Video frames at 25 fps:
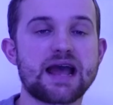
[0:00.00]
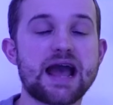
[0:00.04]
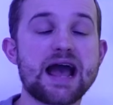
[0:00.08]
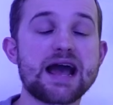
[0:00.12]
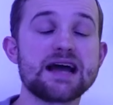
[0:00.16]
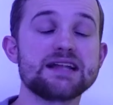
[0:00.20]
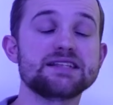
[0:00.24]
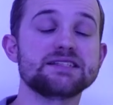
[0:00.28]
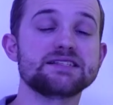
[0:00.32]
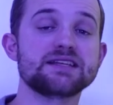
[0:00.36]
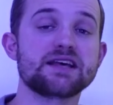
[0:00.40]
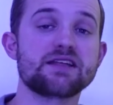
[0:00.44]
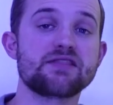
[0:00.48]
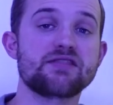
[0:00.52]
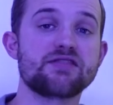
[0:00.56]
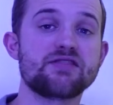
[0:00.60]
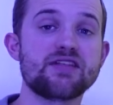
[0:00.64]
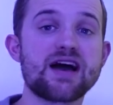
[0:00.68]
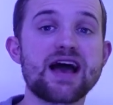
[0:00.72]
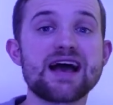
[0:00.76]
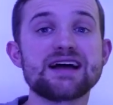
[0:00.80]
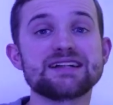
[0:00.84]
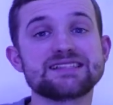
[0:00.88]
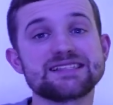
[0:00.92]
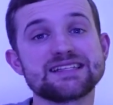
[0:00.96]
And
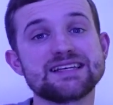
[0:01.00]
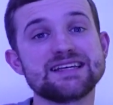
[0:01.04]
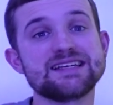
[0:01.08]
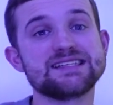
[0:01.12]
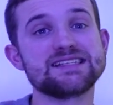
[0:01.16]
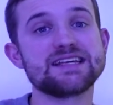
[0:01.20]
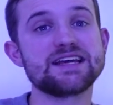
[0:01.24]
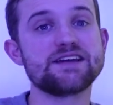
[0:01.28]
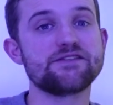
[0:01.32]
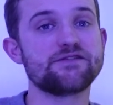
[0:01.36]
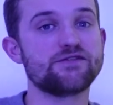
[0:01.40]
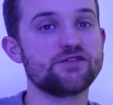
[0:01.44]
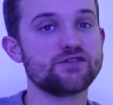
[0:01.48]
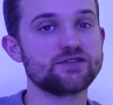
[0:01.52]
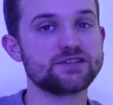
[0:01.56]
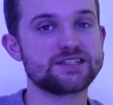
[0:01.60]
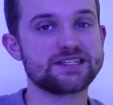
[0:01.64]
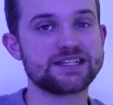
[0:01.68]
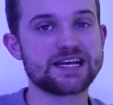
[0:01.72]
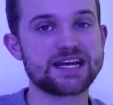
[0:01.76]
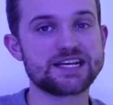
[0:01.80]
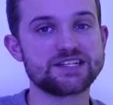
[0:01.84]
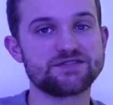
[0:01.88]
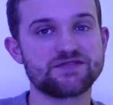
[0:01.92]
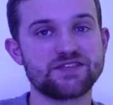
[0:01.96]
that is it for
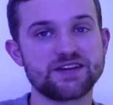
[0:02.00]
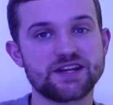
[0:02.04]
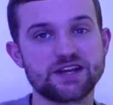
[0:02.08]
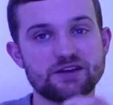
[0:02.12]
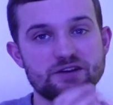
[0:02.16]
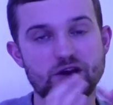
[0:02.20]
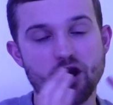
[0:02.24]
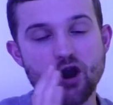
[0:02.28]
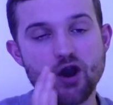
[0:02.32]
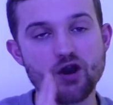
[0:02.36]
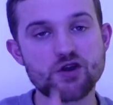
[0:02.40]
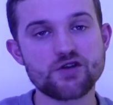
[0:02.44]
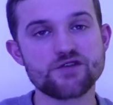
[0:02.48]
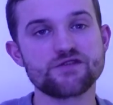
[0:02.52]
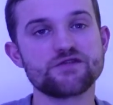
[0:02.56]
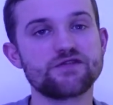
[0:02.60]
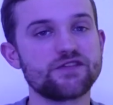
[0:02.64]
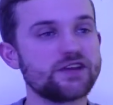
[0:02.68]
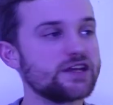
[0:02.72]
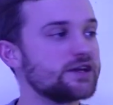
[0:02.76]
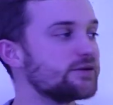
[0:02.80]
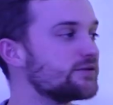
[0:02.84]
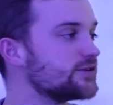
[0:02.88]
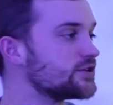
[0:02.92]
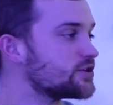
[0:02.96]
today's video.
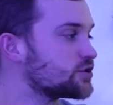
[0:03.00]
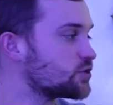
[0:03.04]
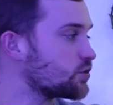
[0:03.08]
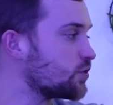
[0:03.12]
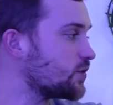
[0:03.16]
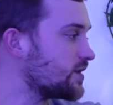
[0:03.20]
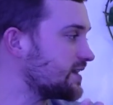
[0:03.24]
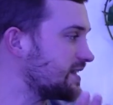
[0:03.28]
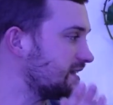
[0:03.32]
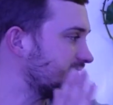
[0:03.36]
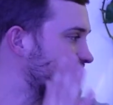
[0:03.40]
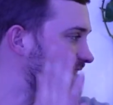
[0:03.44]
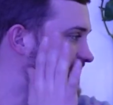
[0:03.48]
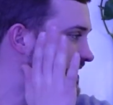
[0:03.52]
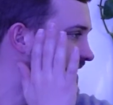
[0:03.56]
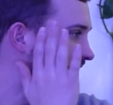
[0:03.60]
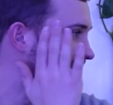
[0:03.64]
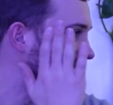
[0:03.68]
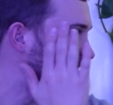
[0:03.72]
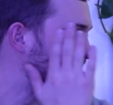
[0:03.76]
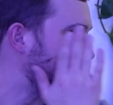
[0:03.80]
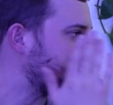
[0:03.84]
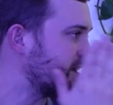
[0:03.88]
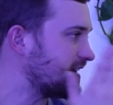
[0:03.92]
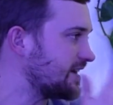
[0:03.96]
Hopefully you enjoyed
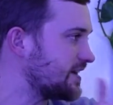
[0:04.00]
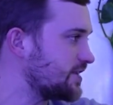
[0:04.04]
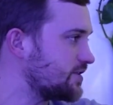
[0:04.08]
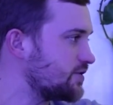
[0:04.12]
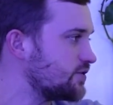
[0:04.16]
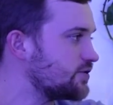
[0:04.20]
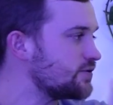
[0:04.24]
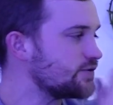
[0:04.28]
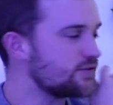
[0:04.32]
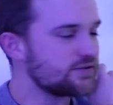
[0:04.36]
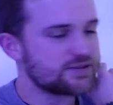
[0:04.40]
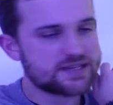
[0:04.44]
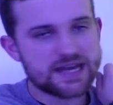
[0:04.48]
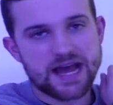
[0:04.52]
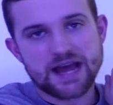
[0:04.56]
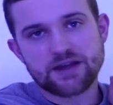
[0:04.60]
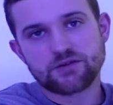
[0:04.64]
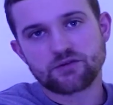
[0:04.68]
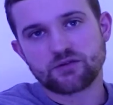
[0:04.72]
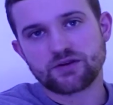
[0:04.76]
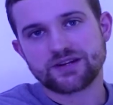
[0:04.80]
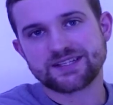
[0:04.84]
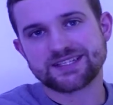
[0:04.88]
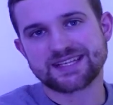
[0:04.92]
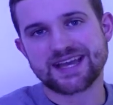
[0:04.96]
seeing the new
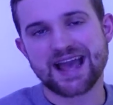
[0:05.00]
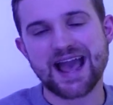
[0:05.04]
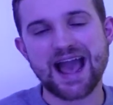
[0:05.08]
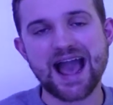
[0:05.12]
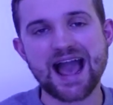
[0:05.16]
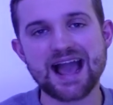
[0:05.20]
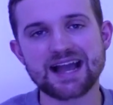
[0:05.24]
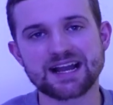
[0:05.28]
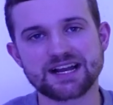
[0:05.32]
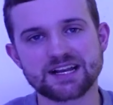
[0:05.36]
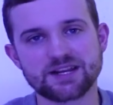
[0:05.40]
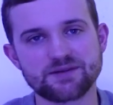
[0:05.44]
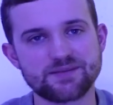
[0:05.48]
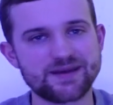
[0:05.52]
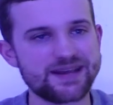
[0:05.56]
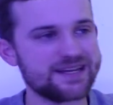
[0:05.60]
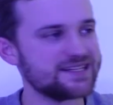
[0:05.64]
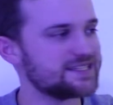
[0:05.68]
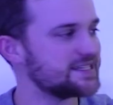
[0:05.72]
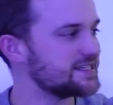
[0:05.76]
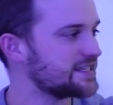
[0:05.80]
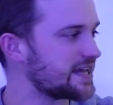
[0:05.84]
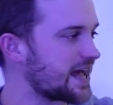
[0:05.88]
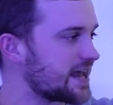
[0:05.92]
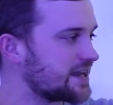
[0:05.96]
Datnoids get
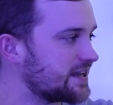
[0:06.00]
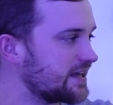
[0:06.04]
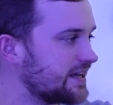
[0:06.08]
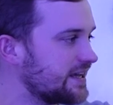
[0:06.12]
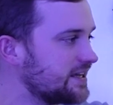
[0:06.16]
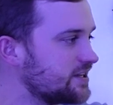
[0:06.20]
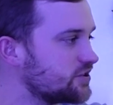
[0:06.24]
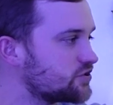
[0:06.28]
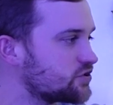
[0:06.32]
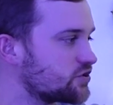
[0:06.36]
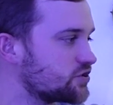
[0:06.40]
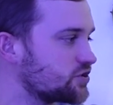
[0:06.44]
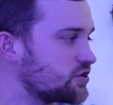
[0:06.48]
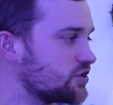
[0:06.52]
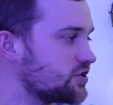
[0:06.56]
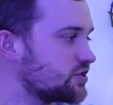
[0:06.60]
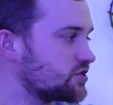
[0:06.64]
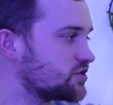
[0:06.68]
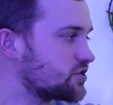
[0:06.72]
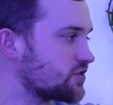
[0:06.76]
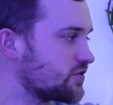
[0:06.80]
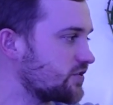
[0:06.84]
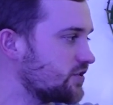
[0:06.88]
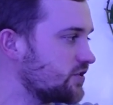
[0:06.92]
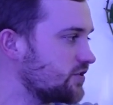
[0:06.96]
acclimated and
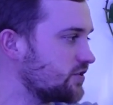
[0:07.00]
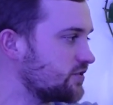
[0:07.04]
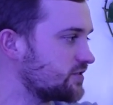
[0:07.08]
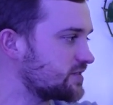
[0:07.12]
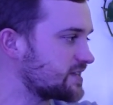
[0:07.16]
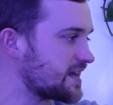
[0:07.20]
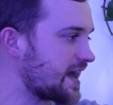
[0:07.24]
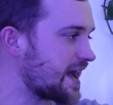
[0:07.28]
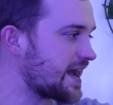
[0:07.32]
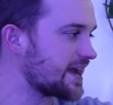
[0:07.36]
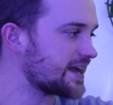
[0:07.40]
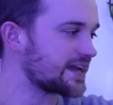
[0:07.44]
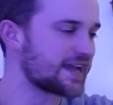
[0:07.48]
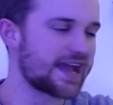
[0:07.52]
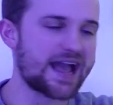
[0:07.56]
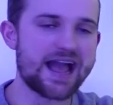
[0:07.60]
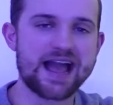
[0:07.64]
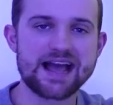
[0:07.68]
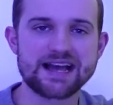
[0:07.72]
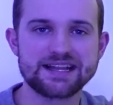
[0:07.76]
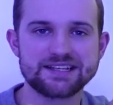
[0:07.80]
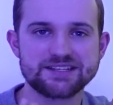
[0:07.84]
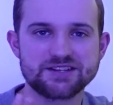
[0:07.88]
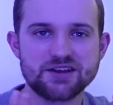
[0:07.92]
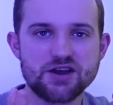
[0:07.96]
introduced to the new tank,
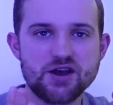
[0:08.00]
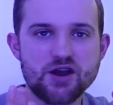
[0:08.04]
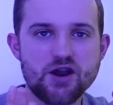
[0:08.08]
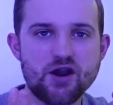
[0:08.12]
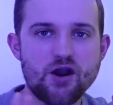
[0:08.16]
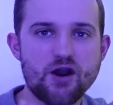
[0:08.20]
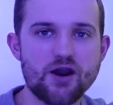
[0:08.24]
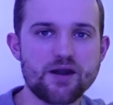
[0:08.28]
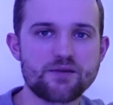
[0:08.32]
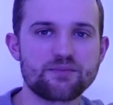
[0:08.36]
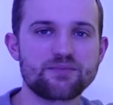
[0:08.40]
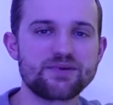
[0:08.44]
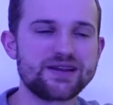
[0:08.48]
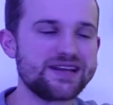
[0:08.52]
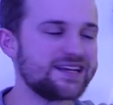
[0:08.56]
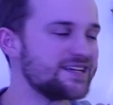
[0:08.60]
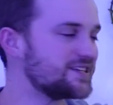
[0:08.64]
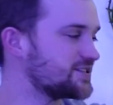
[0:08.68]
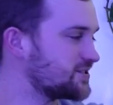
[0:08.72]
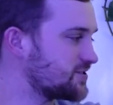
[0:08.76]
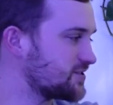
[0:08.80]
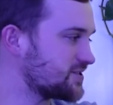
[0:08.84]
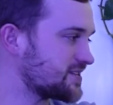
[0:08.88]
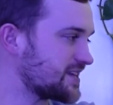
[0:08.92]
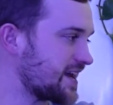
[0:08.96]
and I'm
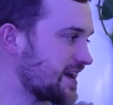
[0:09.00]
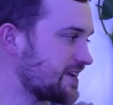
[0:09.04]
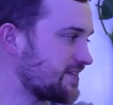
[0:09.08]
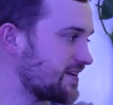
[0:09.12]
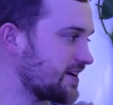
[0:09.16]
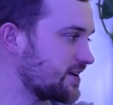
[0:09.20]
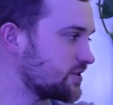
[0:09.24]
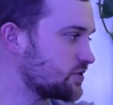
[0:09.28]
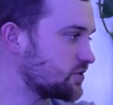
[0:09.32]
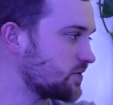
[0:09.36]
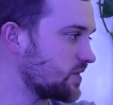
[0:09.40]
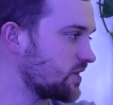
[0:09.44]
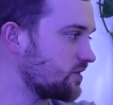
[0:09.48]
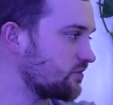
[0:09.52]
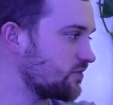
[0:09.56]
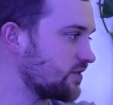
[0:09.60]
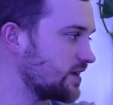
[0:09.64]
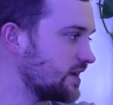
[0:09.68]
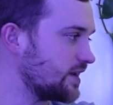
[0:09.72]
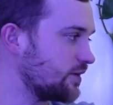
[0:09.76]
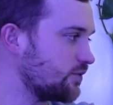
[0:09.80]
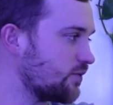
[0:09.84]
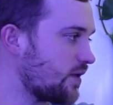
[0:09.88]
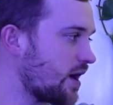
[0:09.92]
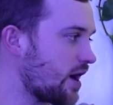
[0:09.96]
pleased to say they're doing
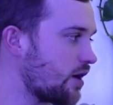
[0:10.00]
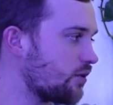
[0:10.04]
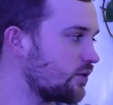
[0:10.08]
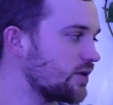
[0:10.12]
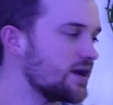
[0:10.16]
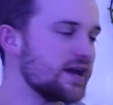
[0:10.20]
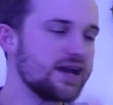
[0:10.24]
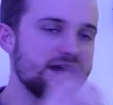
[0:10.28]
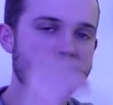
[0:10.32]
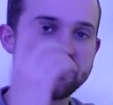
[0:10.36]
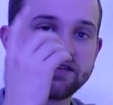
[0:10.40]
really well.